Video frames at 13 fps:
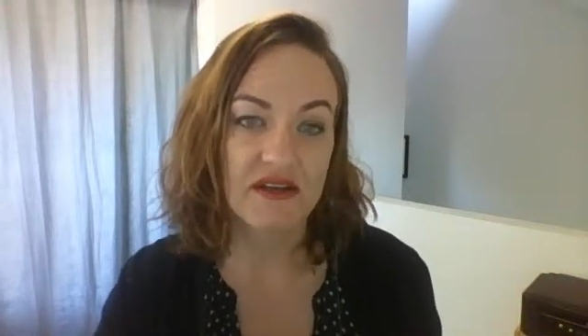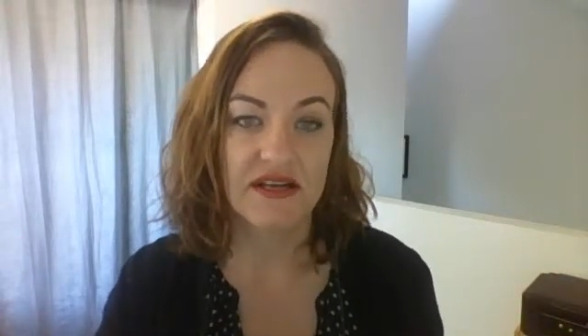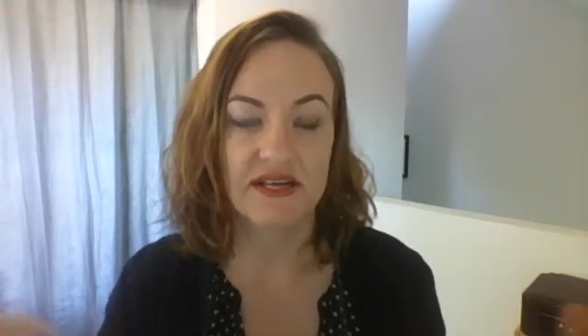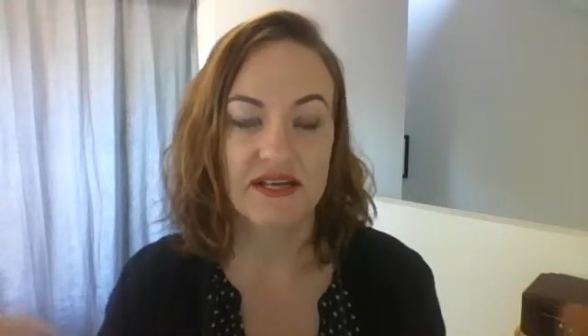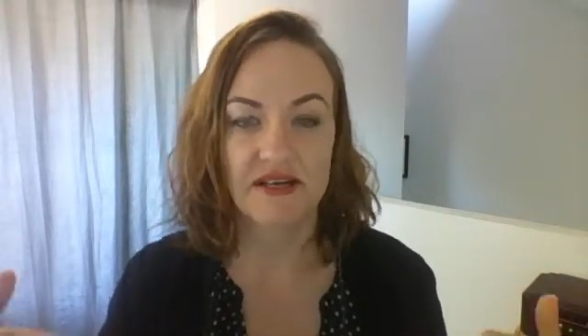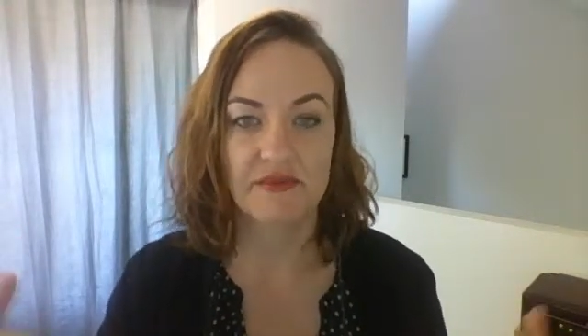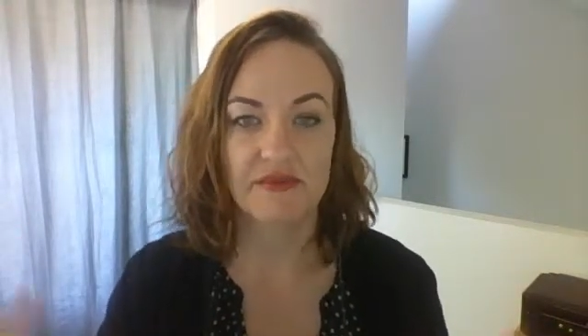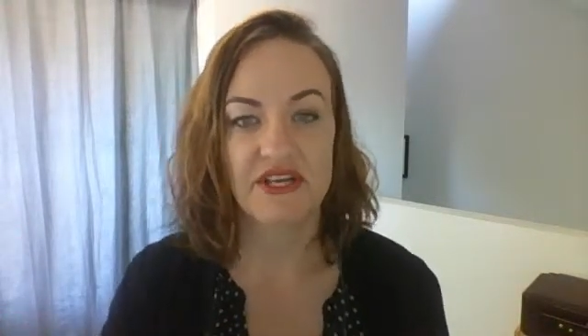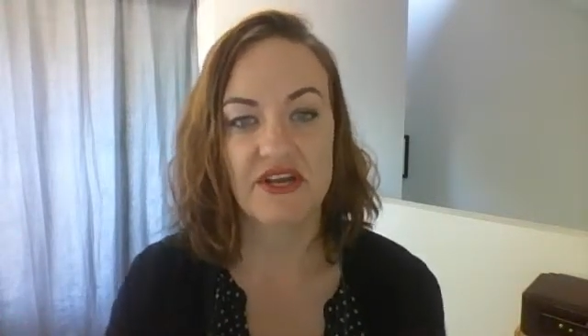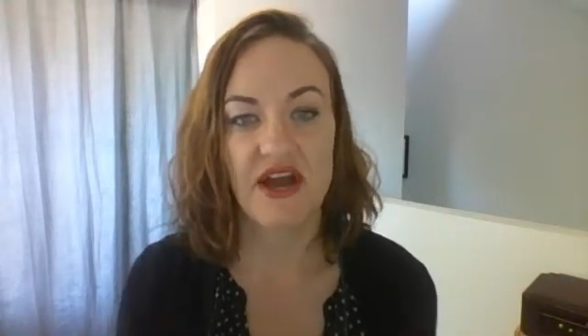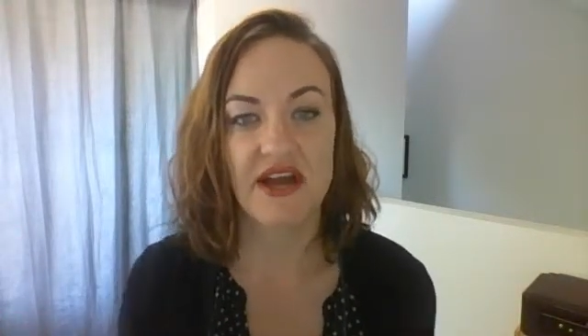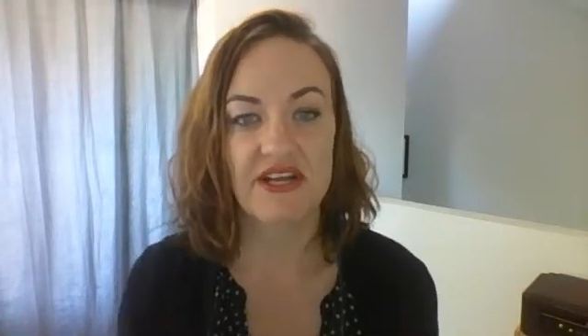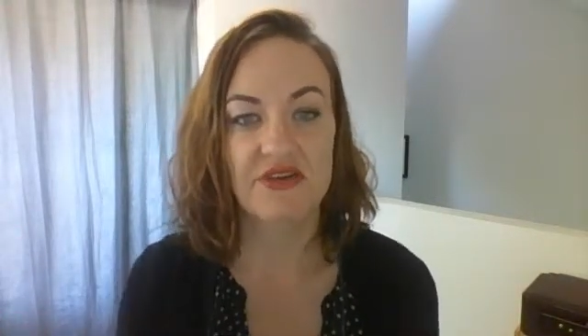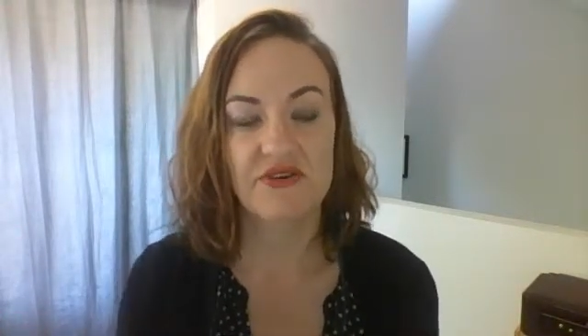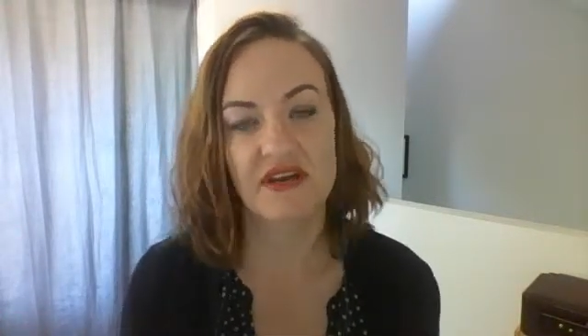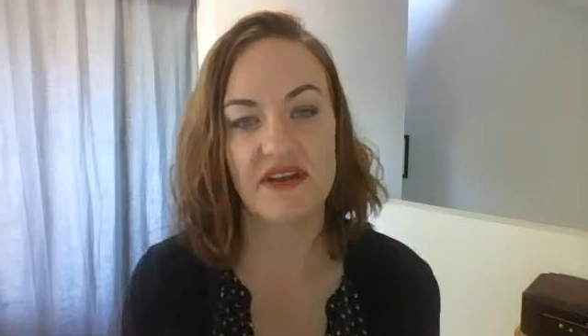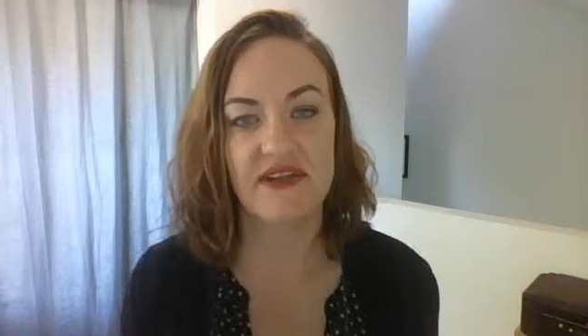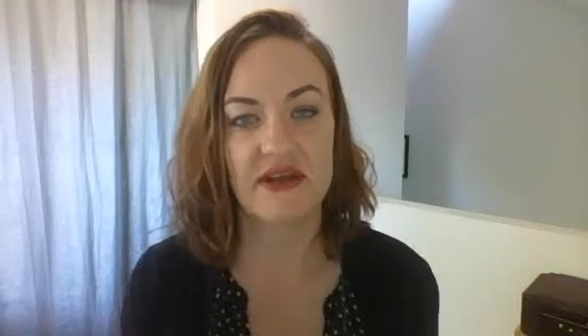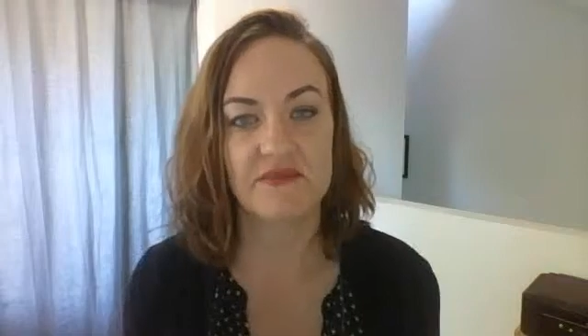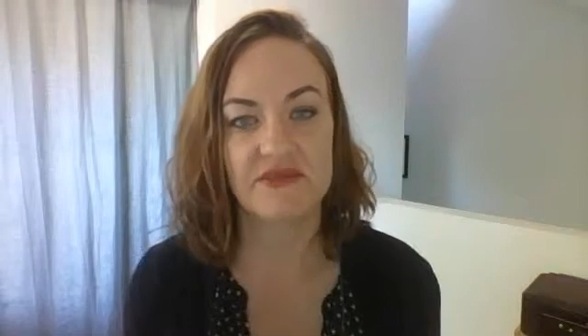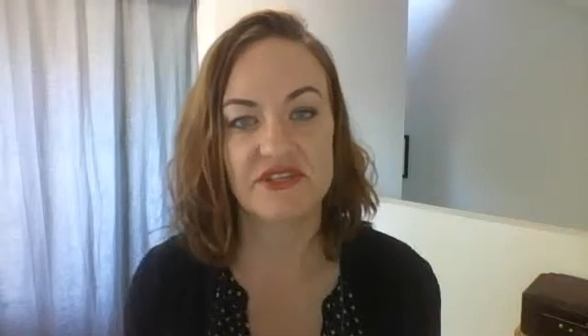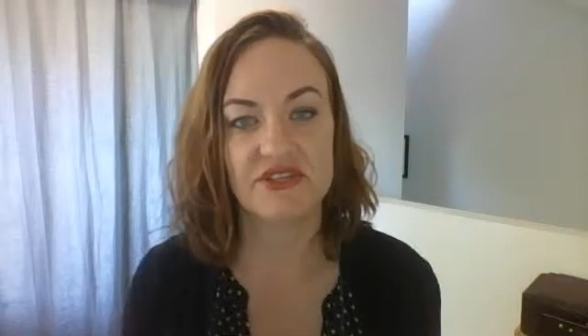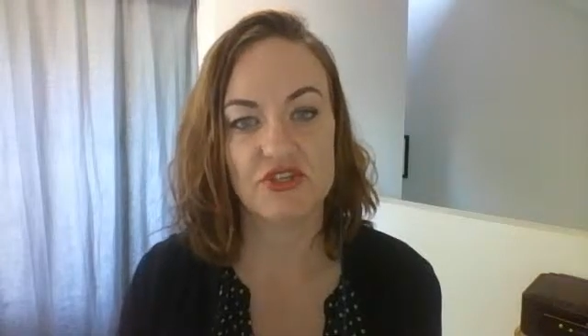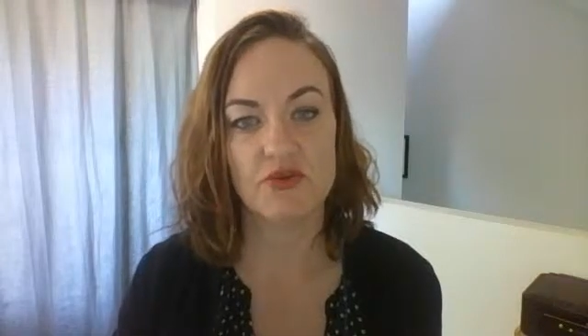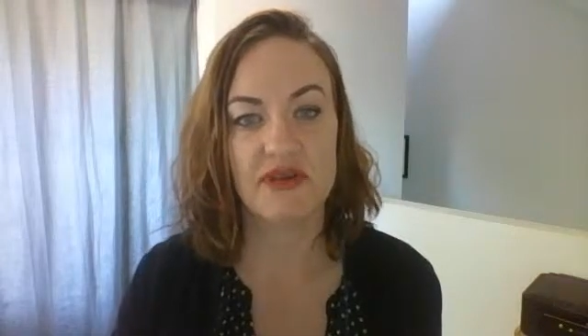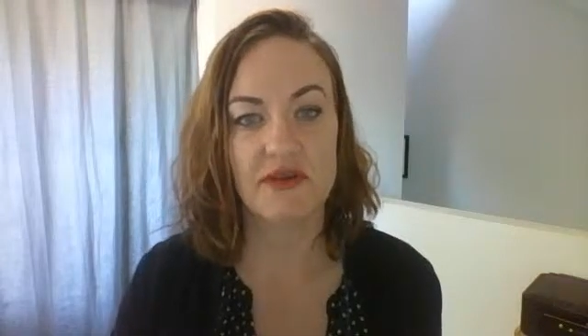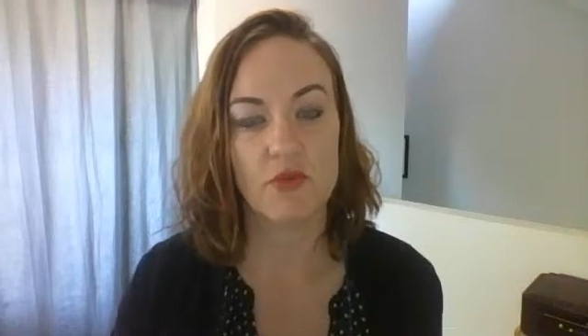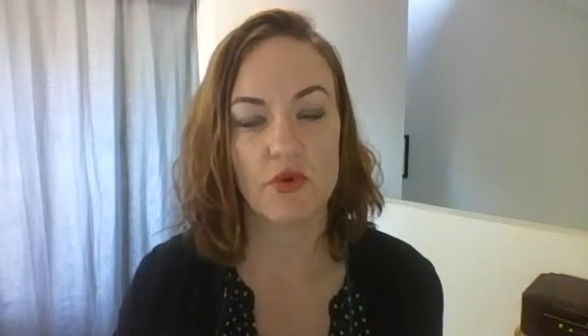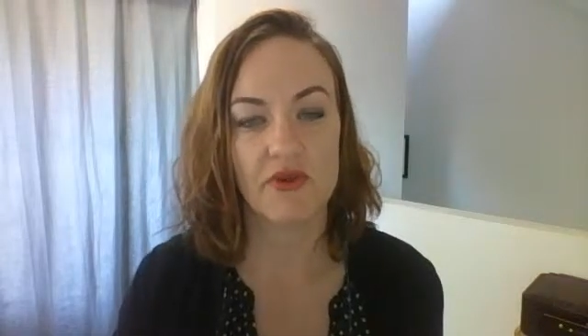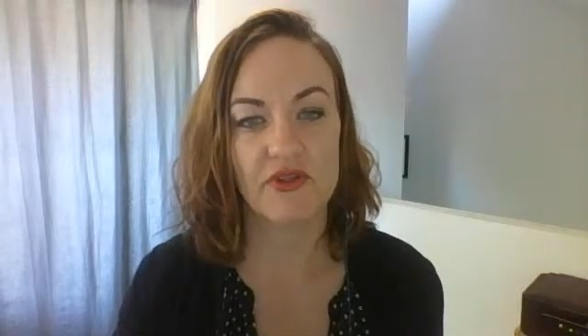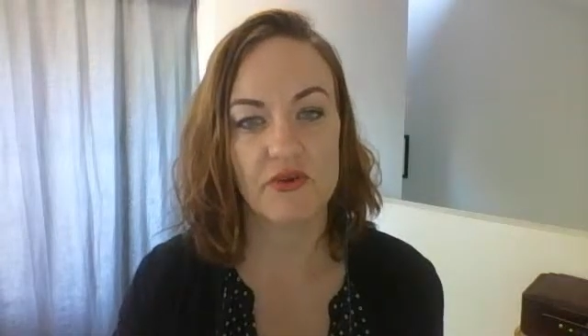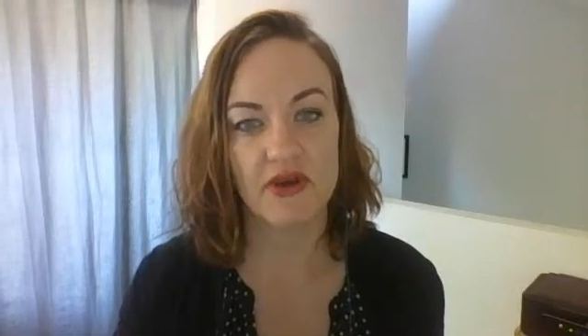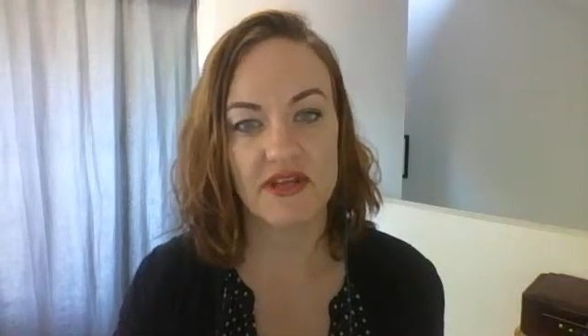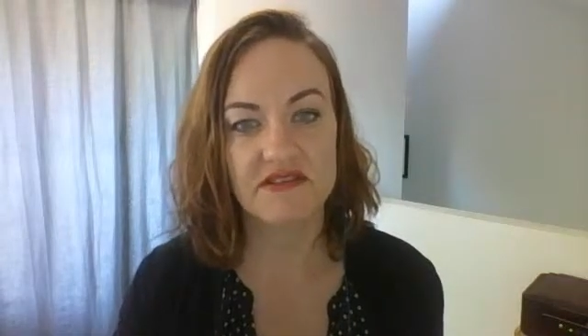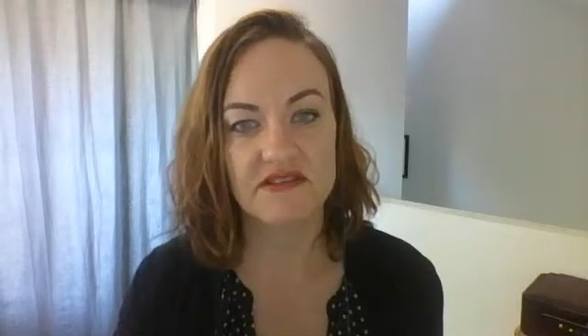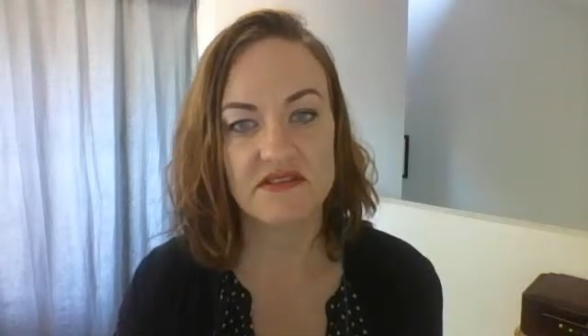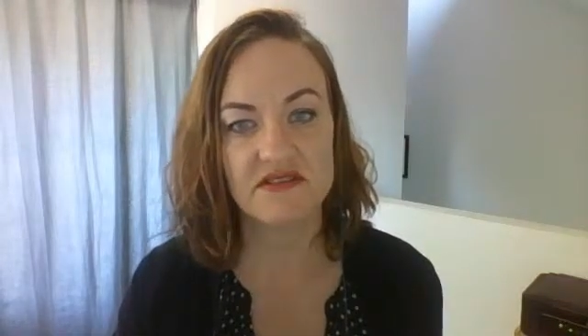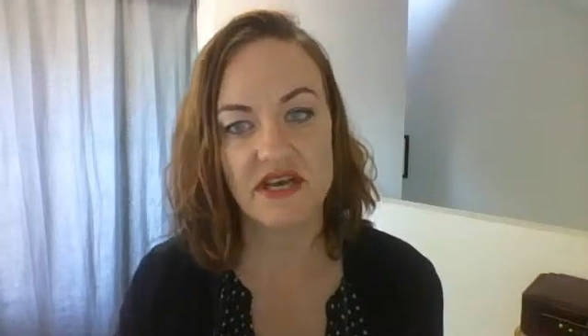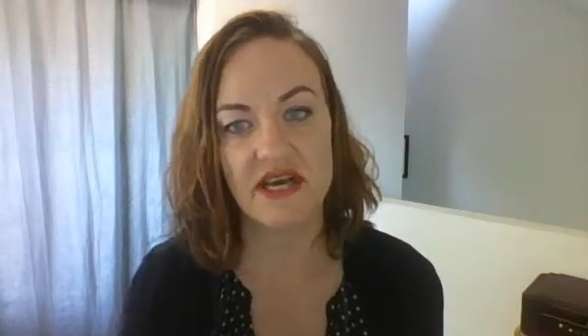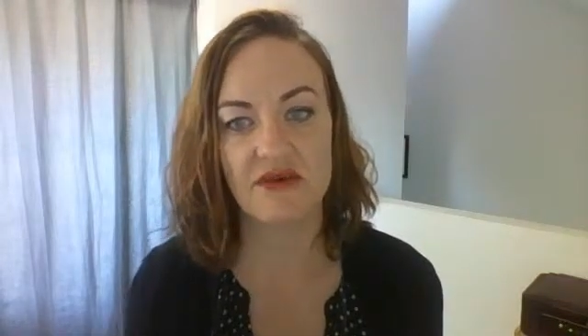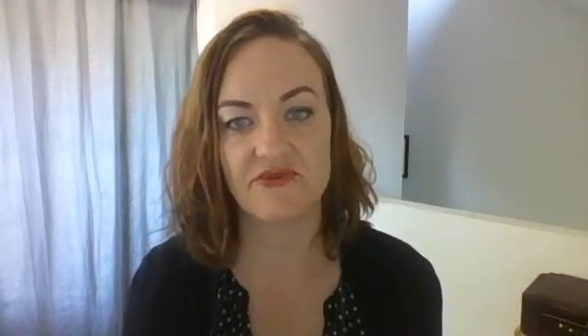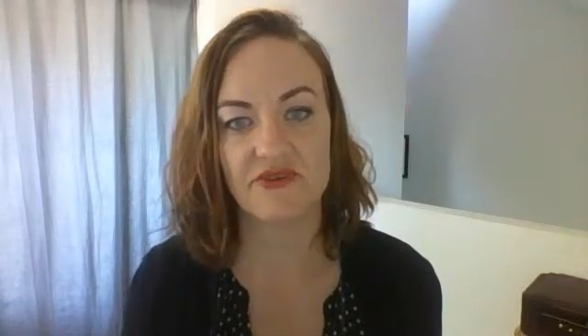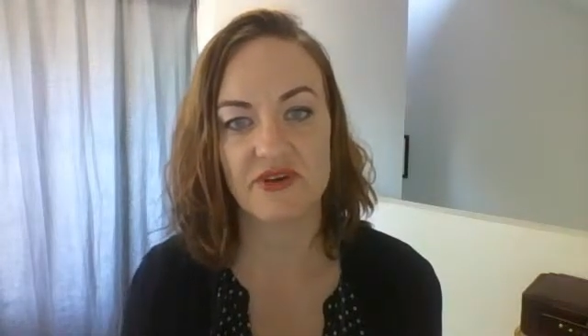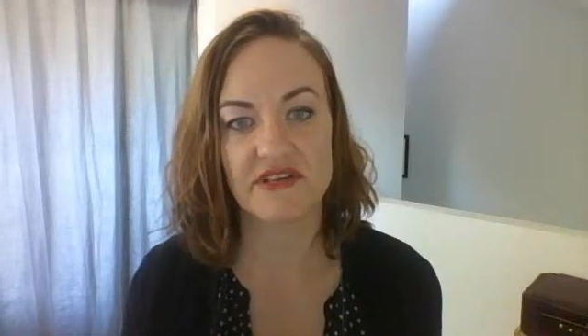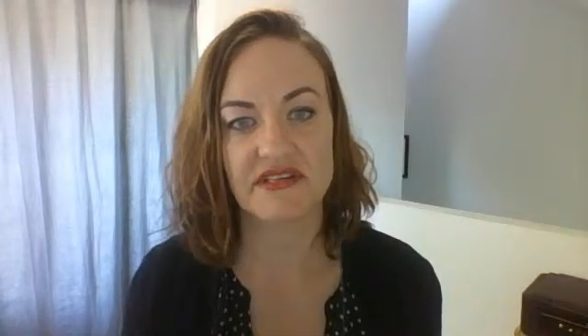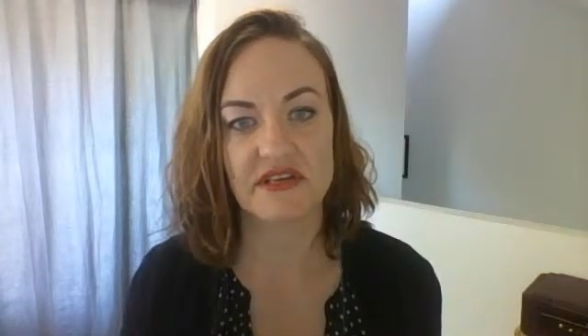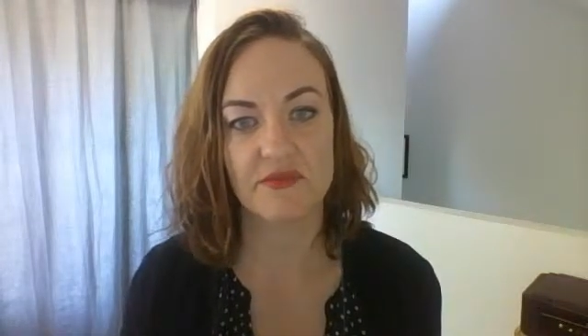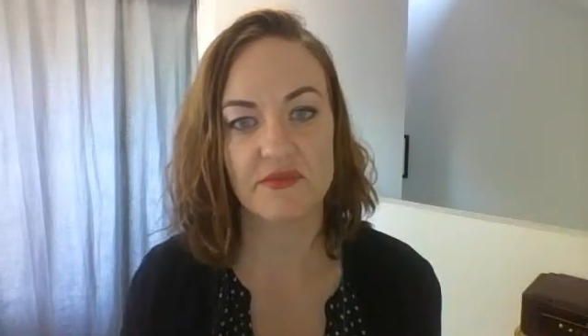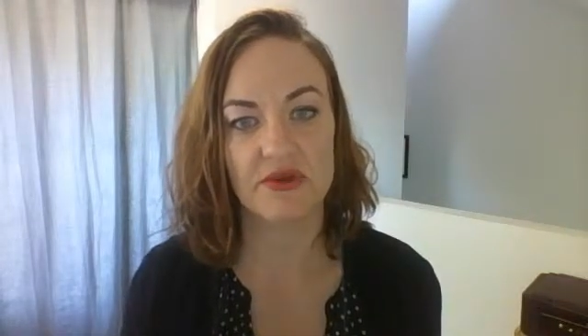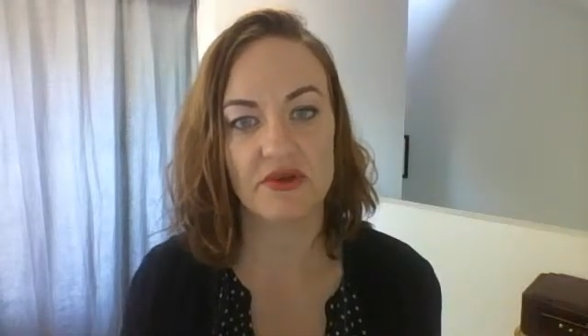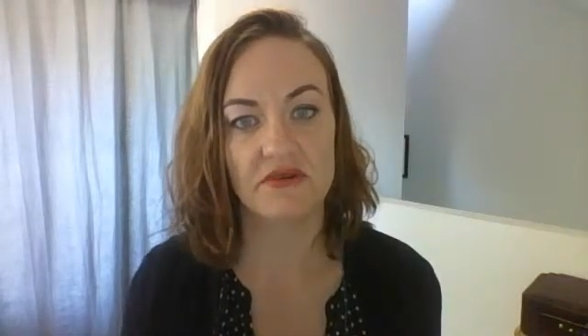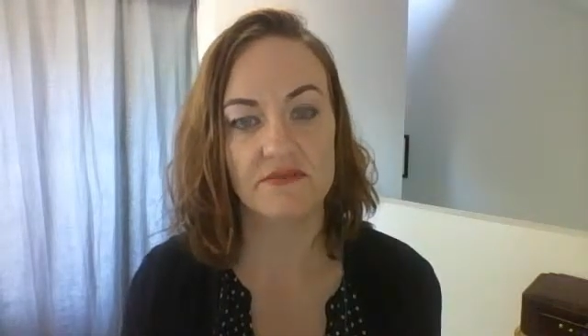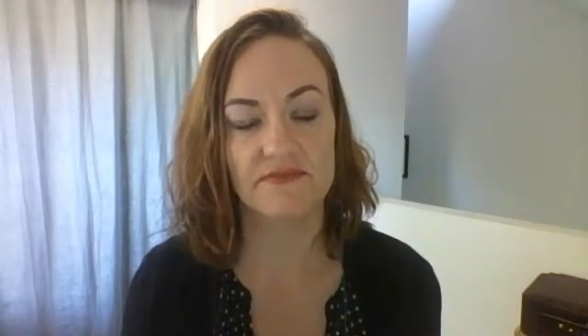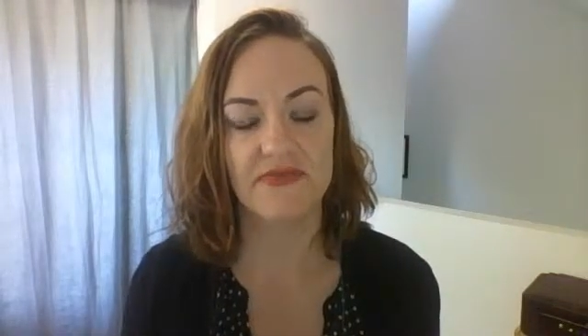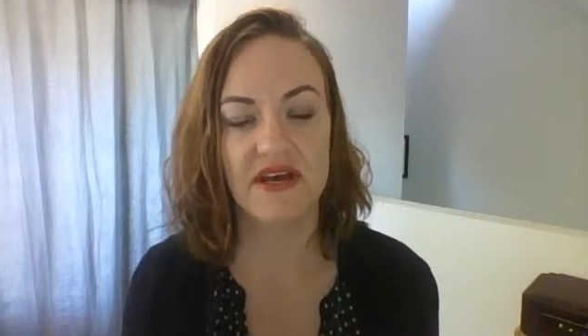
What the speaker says: How do you get them to tweet more than once, for example?